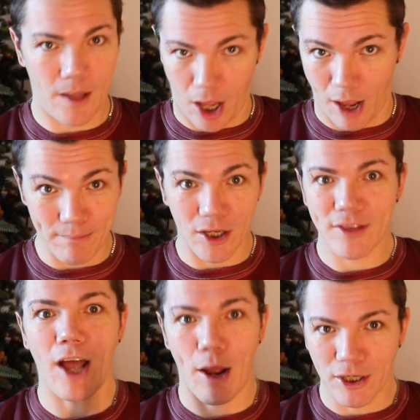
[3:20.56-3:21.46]

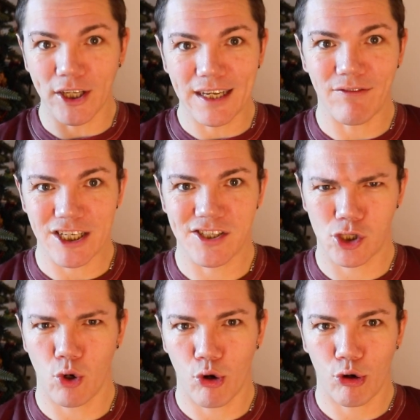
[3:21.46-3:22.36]
I'm going to give it a
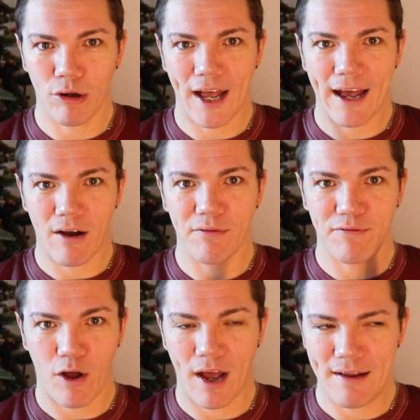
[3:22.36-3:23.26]
score out of
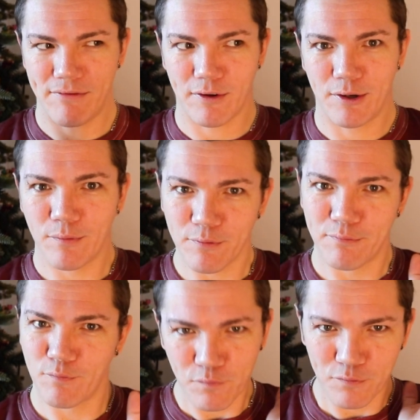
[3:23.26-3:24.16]
5
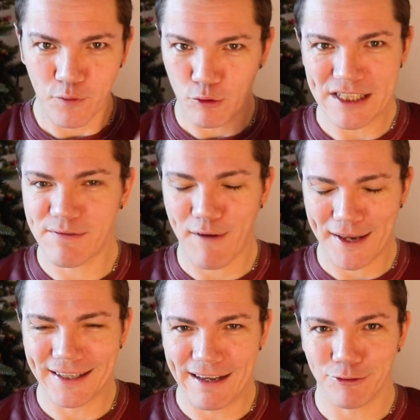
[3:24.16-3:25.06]
for its
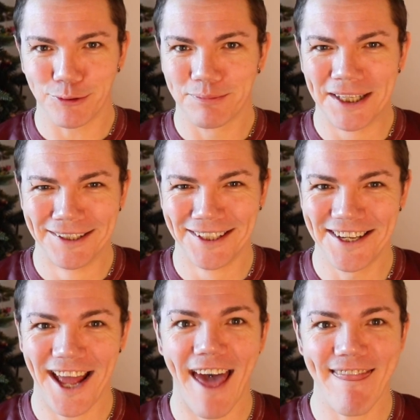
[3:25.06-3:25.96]
fun level.
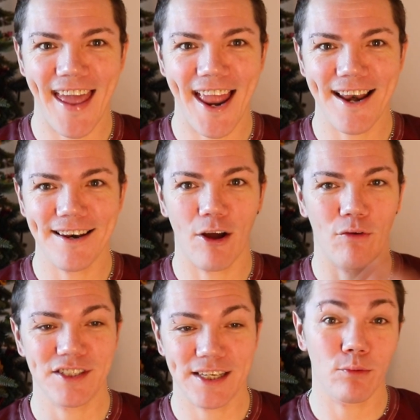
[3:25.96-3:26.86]
And then
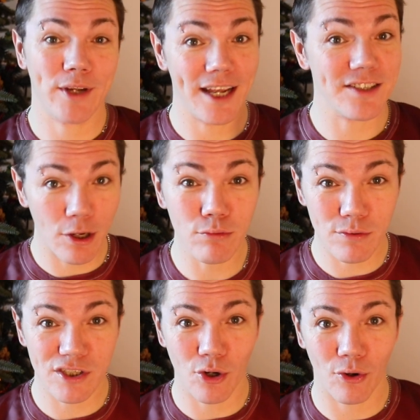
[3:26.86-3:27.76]
obviously it will get a total
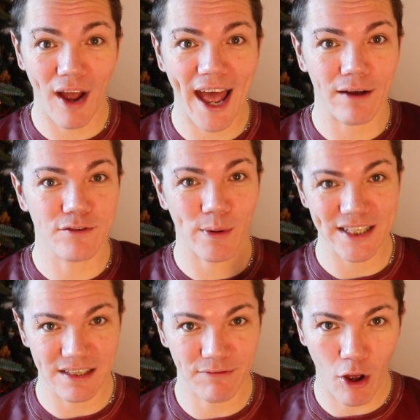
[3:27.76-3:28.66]
score out of
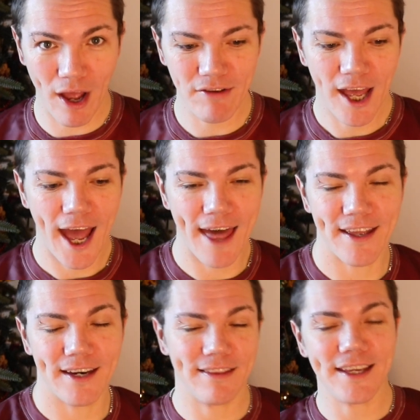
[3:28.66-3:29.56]
25. And
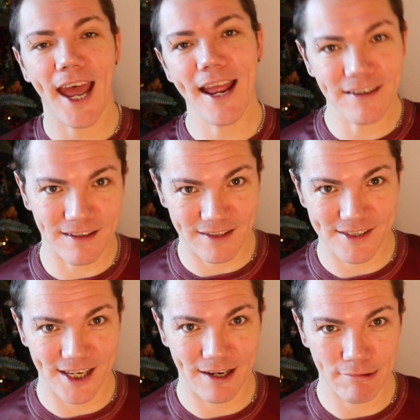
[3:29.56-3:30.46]
then at the end of the
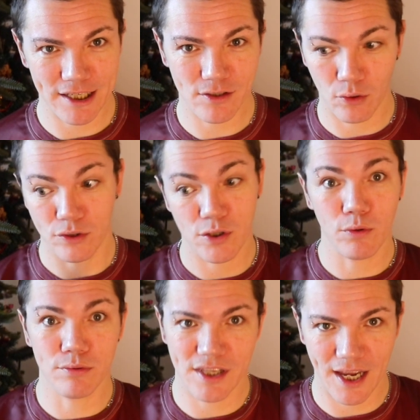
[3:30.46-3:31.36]
series, or
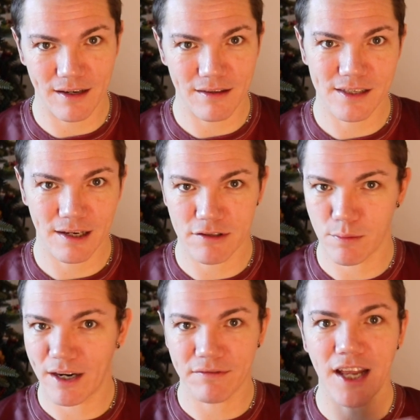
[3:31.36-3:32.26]
towards the end of the series,
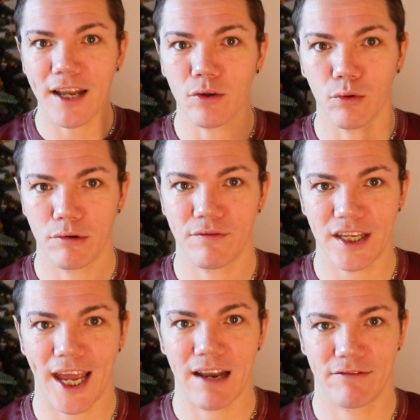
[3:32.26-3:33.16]
when I've done all of
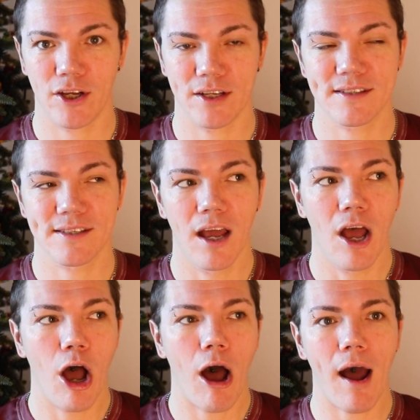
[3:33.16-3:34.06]
the adverts,
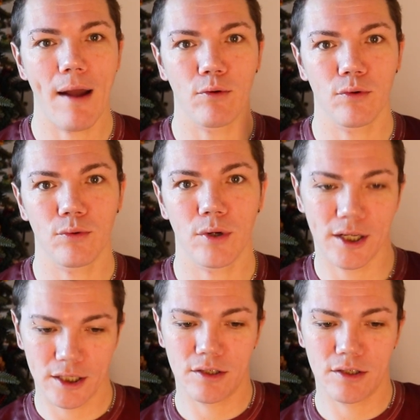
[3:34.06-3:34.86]
I will